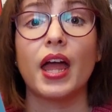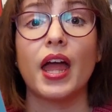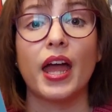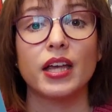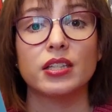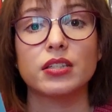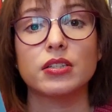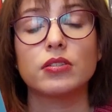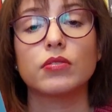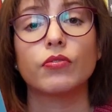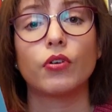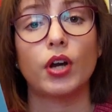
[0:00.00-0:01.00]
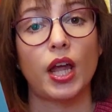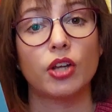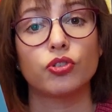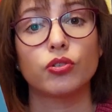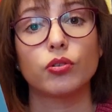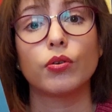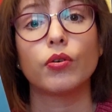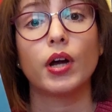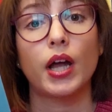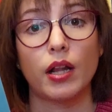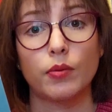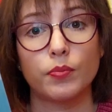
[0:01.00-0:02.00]
asks for Angelo
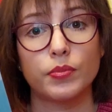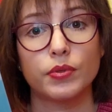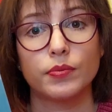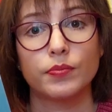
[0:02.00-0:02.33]
help.